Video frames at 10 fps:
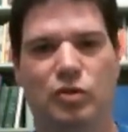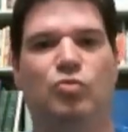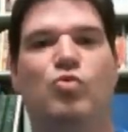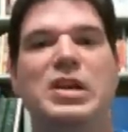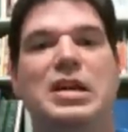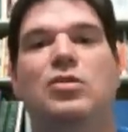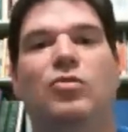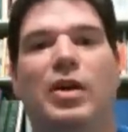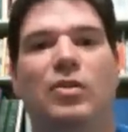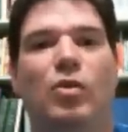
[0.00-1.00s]

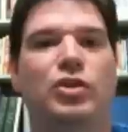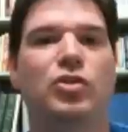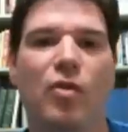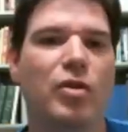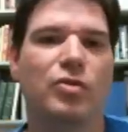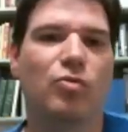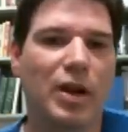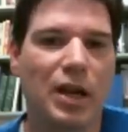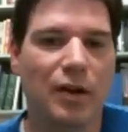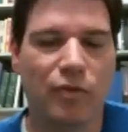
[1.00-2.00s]
reiterate what you've already
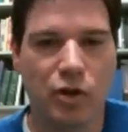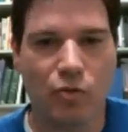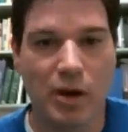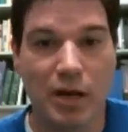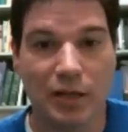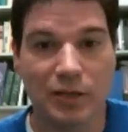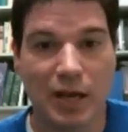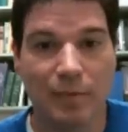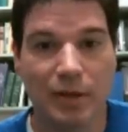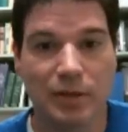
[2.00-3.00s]
read for your reading
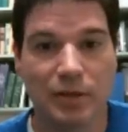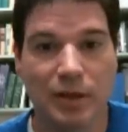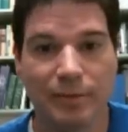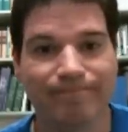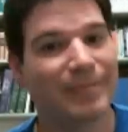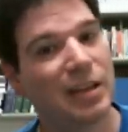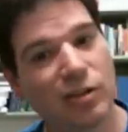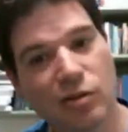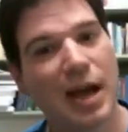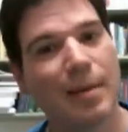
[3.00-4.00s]
assignments.
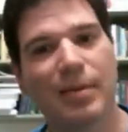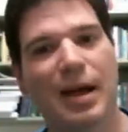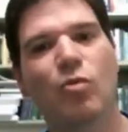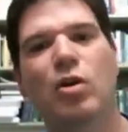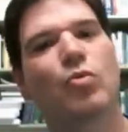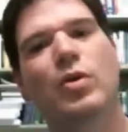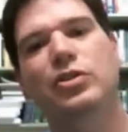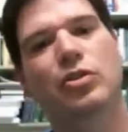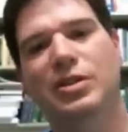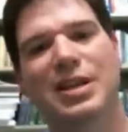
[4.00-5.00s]
I don't want to
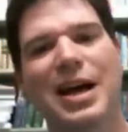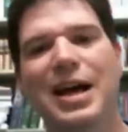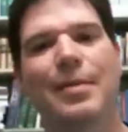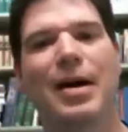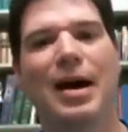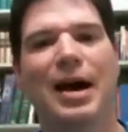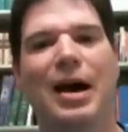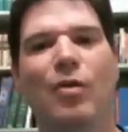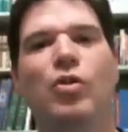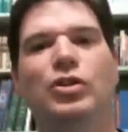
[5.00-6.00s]
waste your time.
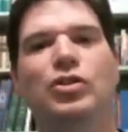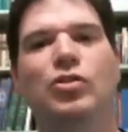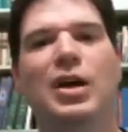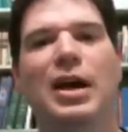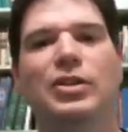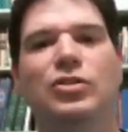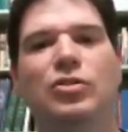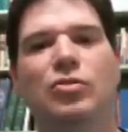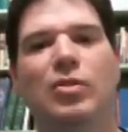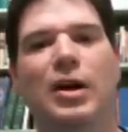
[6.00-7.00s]
I want you guys
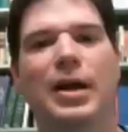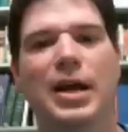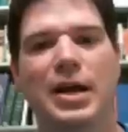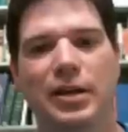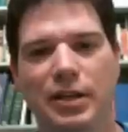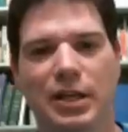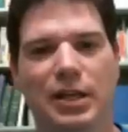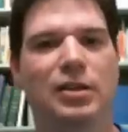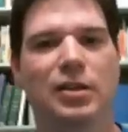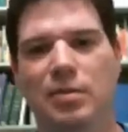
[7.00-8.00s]
to
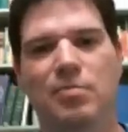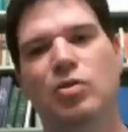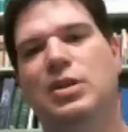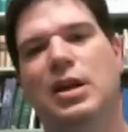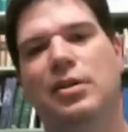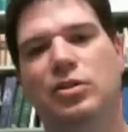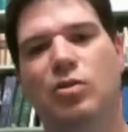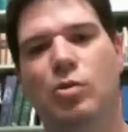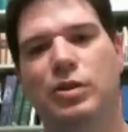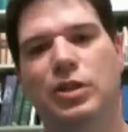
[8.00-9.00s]
get the most out of this
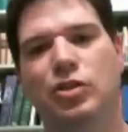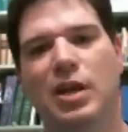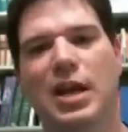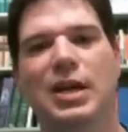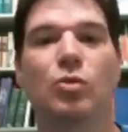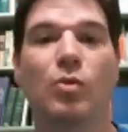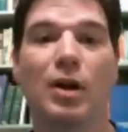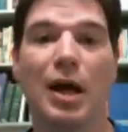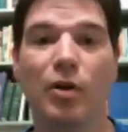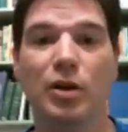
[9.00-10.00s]
course that you can. So what
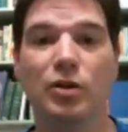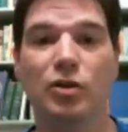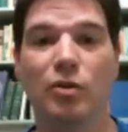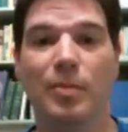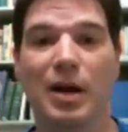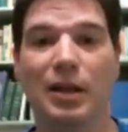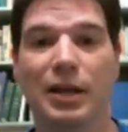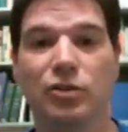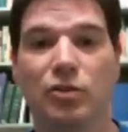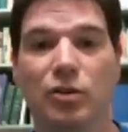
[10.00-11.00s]
I'm going to do with my
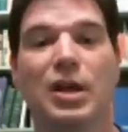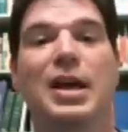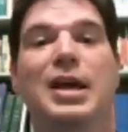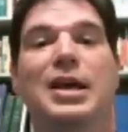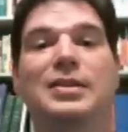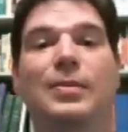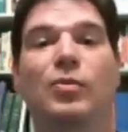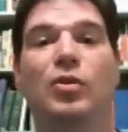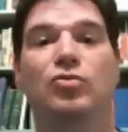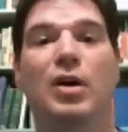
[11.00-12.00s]
lectures is I'm
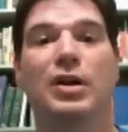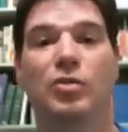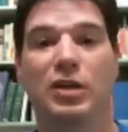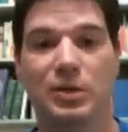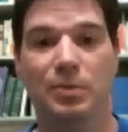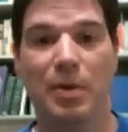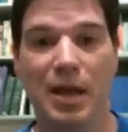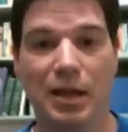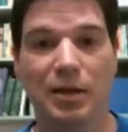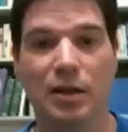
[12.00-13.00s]
going to try to
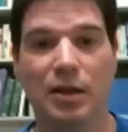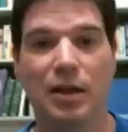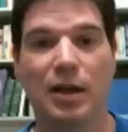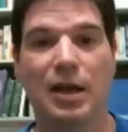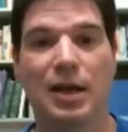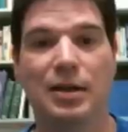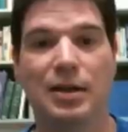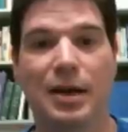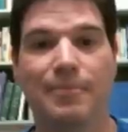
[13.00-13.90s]
expand and